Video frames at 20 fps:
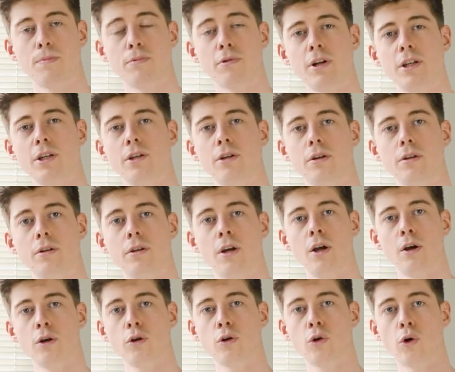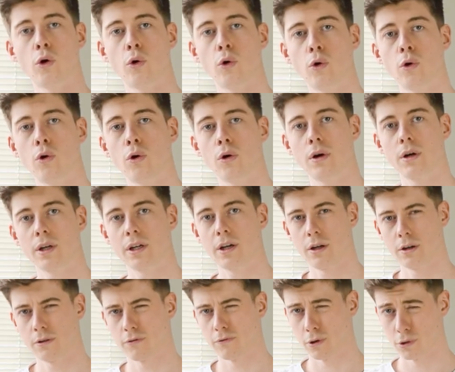pretty good core
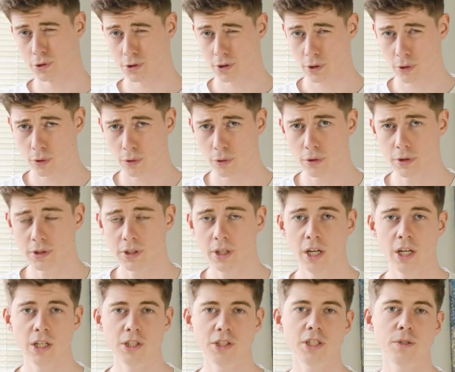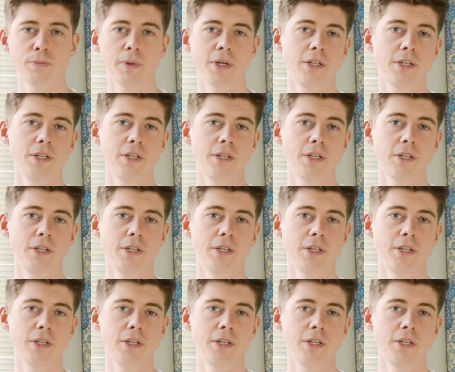kind of rose accord just by